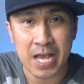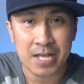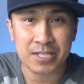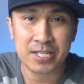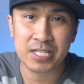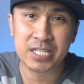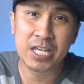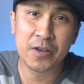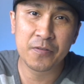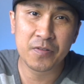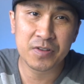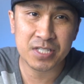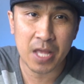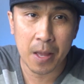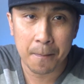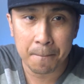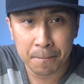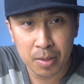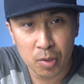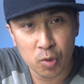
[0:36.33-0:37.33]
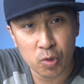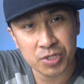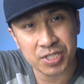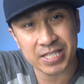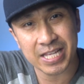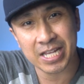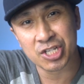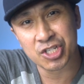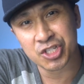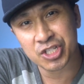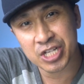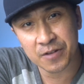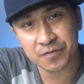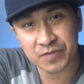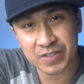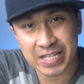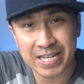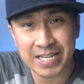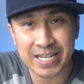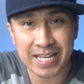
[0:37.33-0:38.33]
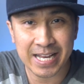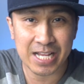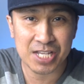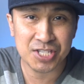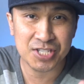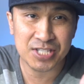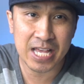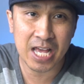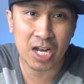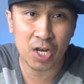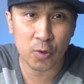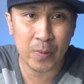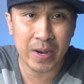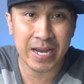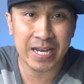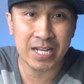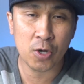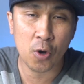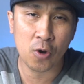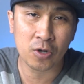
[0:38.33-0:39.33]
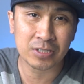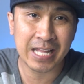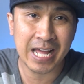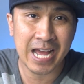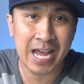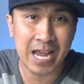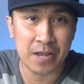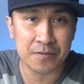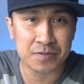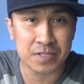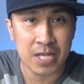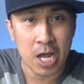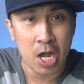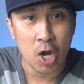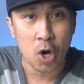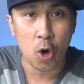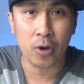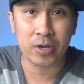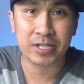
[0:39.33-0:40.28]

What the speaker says: to give us a boost in shifting and accelerating our lives, or